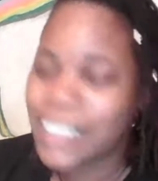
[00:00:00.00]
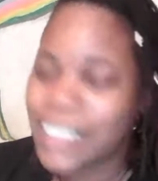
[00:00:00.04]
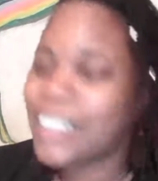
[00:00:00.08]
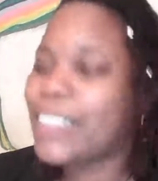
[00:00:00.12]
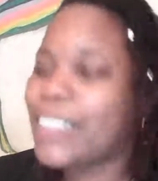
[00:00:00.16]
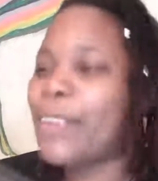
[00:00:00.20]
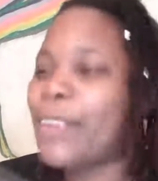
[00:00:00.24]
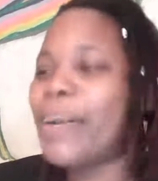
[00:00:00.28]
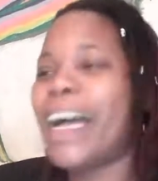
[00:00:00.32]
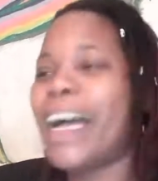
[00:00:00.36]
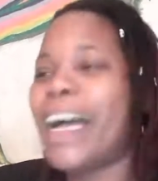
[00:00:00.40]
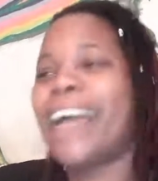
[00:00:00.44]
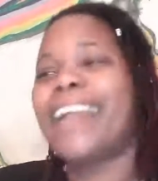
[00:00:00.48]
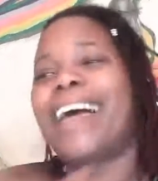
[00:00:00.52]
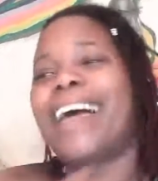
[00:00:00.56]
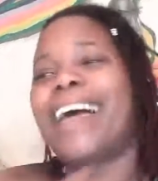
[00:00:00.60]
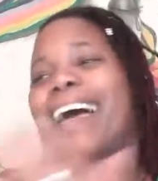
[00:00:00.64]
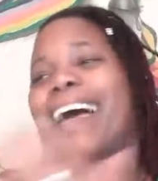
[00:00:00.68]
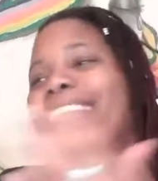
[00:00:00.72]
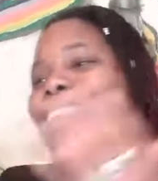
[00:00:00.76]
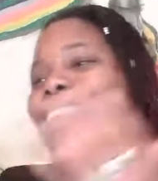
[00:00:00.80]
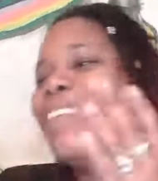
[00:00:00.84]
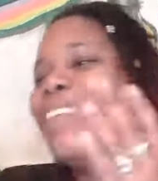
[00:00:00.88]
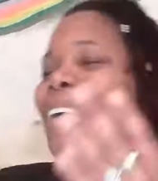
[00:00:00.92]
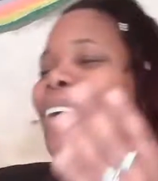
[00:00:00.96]
So
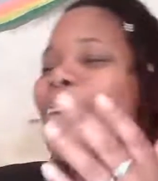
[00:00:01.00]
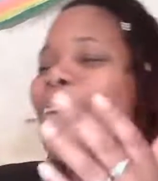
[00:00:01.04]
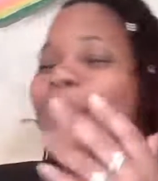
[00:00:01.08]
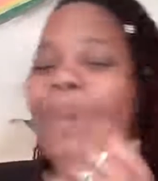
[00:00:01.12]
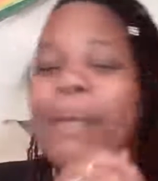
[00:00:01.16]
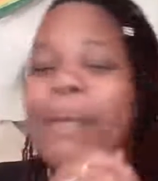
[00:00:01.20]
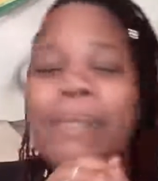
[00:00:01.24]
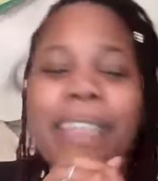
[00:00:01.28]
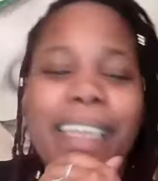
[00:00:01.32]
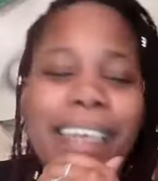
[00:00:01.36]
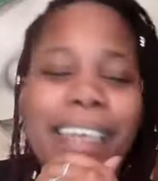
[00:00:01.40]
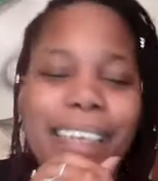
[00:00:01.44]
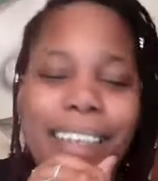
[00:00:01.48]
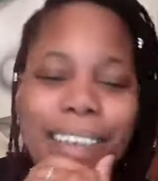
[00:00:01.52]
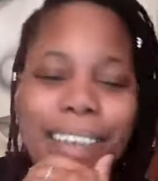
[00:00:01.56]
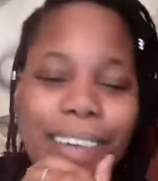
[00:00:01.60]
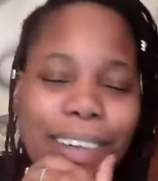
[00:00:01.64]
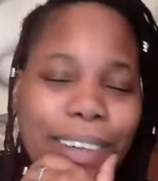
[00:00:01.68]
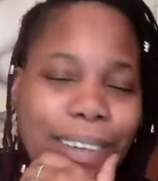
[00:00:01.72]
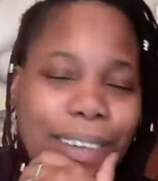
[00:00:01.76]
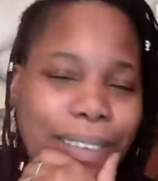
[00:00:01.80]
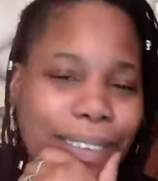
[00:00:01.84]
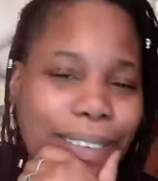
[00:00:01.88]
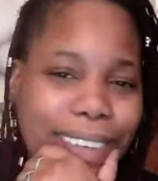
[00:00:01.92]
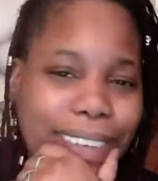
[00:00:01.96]
I don't know. Maybe they can
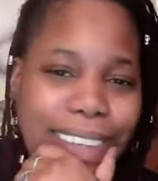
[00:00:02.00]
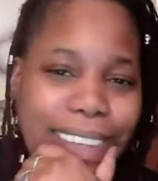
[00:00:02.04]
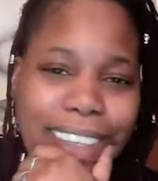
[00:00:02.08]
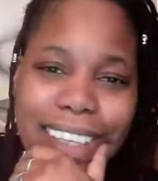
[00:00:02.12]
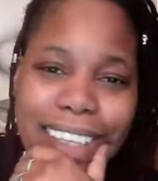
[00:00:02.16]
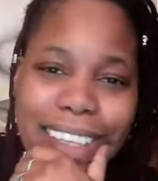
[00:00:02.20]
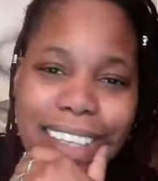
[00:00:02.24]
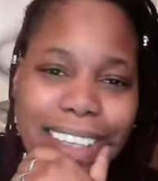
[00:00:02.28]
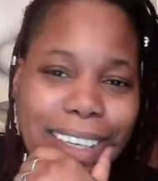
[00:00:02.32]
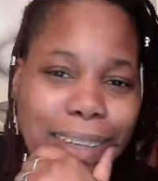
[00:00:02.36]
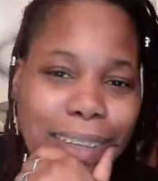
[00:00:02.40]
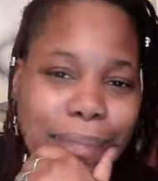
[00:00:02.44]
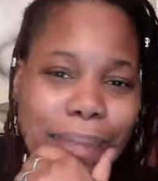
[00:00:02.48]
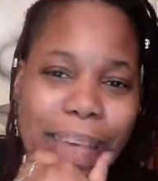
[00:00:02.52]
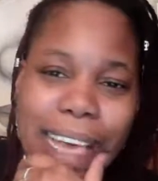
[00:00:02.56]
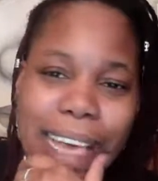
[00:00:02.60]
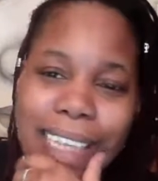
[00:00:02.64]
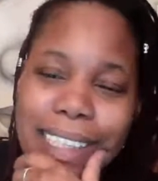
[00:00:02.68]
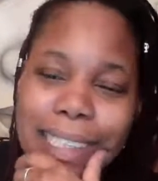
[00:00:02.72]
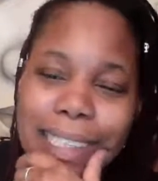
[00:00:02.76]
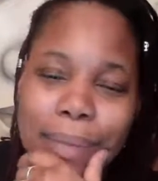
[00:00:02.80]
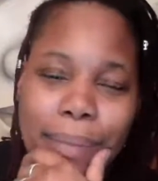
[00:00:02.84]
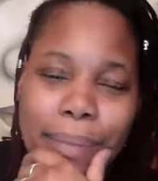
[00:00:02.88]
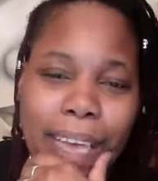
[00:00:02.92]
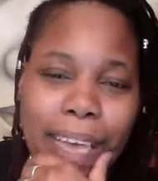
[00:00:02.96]
go
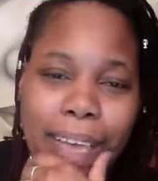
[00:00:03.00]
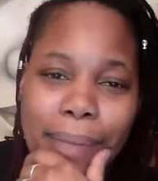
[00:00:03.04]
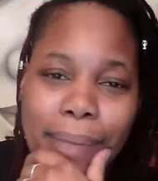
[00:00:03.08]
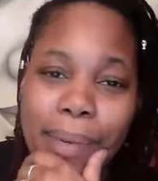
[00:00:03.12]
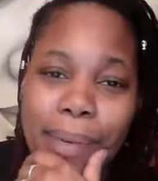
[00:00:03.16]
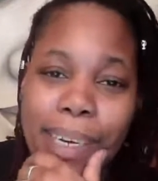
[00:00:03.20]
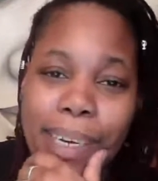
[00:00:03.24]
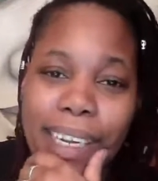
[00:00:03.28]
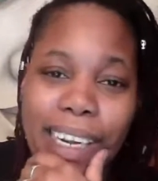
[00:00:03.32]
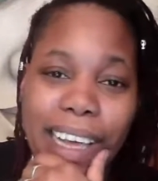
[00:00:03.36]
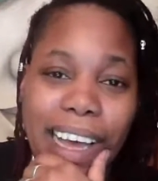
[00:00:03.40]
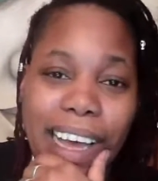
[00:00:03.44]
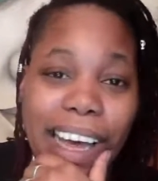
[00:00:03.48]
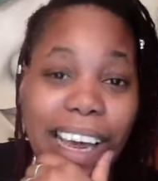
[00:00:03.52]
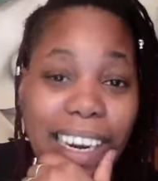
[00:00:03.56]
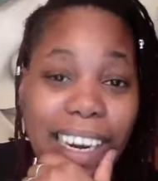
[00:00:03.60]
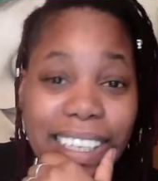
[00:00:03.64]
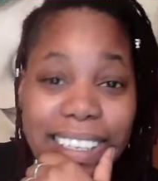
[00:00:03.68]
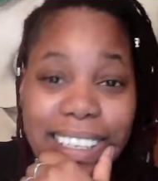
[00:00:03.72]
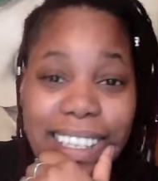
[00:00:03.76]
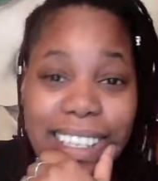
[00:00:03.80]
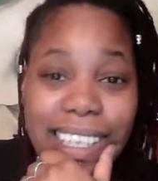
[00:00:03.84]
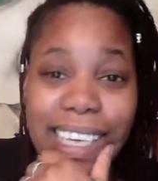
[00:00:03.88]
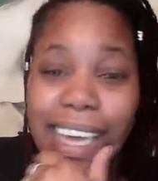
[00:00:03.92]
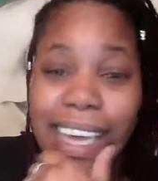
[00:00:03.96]
back to back, but
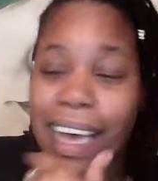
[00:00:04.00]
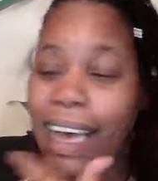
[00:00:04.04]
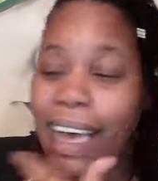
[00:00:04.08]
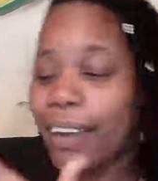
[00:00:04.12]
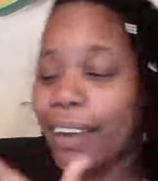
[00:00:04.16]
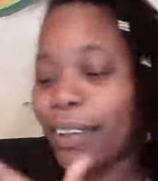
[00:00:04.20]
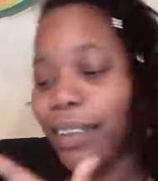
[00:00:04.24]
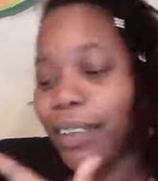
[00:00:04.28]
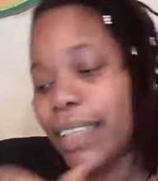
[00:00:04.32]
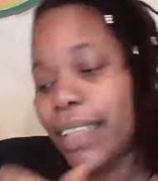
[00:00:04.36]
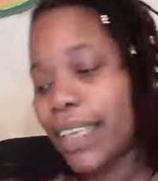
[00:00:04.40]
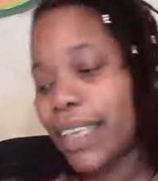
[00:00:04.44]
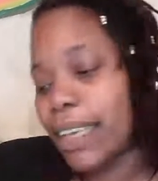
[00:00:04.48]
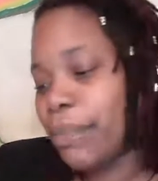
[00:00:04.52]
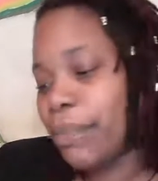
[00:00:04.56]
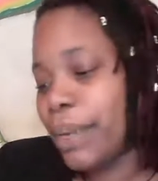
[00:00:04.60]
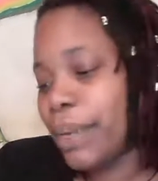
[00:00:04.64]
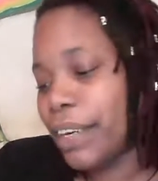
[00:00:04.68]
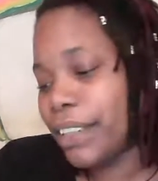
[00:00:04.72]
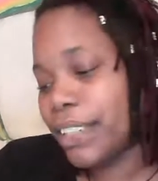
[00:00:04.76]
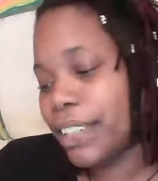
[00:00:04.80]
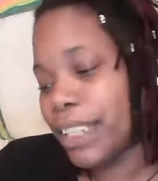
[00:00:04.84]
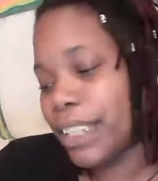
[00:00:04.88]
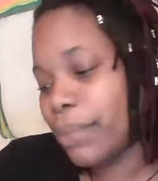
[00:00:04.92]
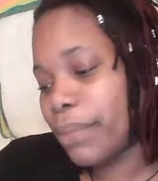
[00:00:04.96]
honestly, I don't think
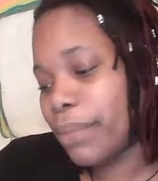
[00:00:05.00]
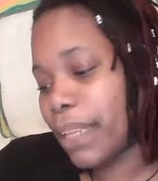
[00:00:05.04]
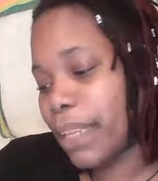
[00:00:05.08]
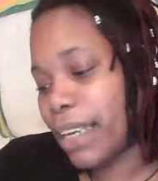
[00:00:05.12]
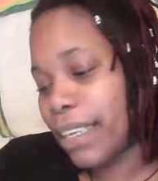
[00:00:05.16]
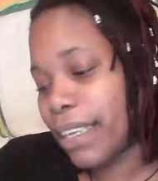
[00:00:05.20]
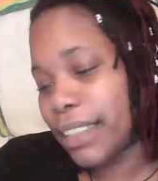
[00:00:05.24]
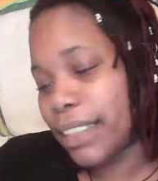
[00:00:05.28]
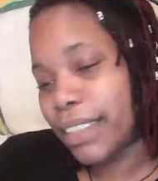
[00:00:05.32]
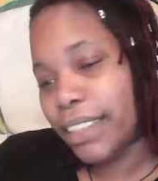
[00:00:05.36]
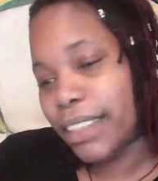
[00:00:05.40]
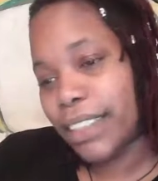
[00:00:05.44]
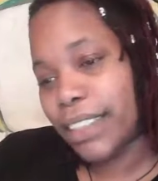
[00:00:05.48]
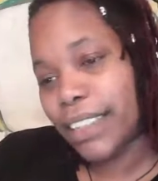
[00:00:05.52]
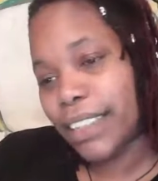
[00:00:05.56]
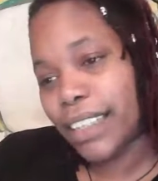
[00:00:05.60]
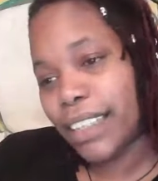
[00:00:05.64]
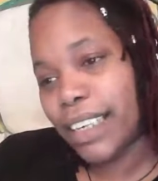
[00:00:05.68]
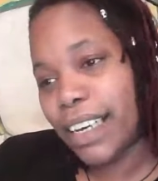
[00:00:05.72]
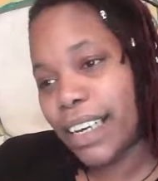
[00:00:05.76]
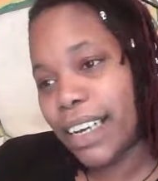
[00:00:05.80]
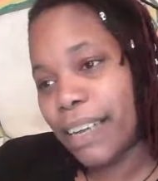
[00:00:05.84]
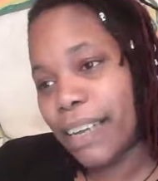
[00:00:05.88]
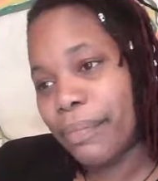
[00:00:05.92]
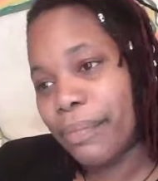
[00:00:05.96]
Mary J. Blige,
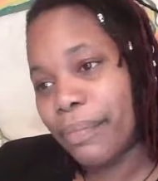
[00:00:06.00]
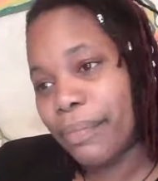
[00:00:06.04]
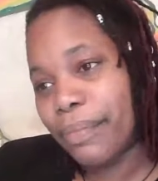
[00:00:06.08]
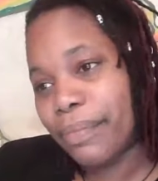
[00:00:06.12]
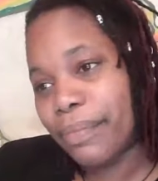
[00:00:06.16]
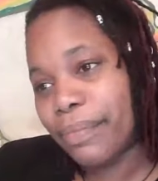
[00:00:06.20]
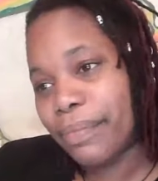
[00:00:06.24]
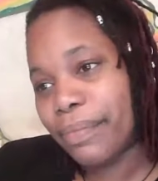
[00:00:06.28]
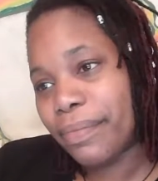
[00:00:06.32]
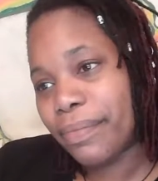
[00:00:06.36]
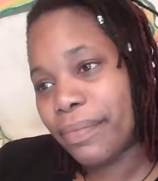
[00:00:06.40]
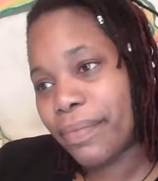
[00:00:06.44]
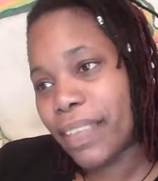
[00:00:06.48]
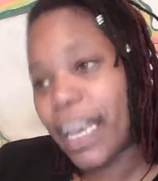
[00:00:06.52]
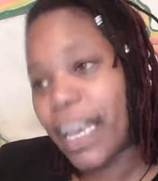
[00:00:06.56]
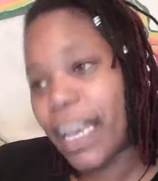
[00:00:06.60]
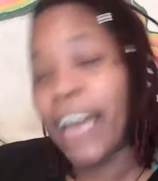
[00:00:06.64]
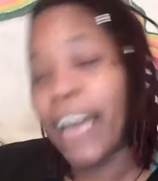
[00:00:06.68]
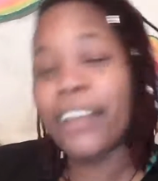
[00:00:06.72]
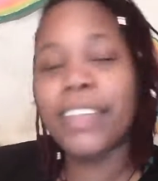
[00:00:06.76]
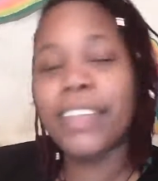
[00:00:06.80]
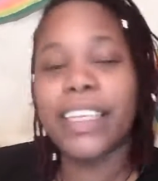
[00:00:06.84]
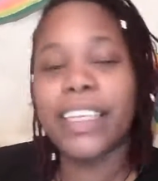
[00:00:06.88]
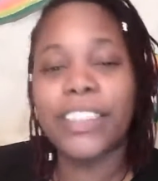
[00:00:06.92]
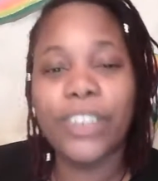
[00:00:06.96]
I
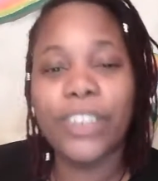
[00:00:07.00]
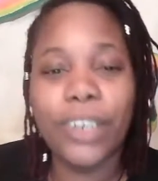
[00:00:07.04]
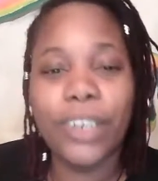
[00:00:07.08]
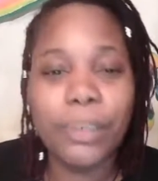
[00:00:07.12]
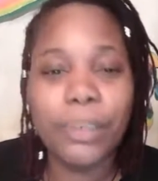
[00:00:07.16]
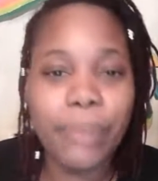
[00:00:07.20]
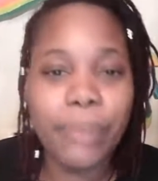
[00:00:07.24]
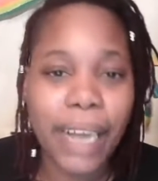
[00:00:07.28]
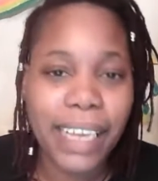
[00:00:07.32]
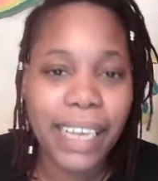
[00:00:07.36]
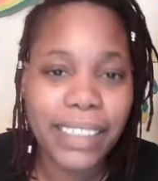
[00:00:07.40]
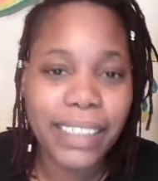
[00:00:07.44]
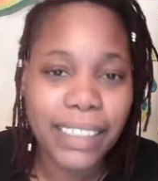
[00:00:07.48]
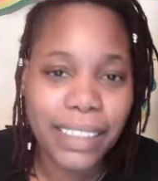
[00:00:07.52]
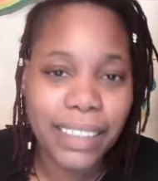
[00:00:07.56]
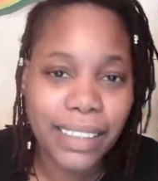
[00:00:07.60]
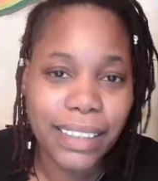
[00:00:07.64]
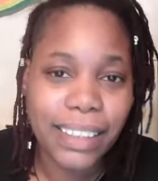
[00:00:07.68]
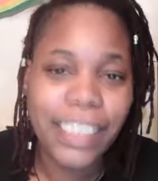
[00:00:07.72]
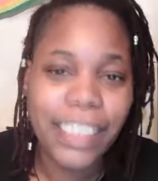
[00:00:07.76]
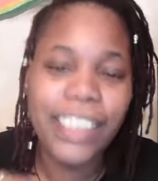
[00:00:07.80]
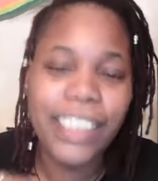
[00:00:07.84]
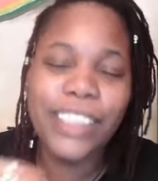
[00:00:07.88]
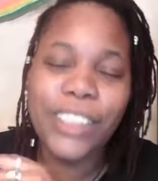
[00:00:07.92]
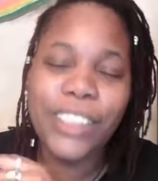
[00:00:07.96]
don't think Toni
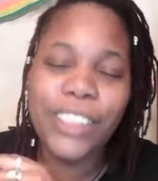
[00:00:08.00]
Braxton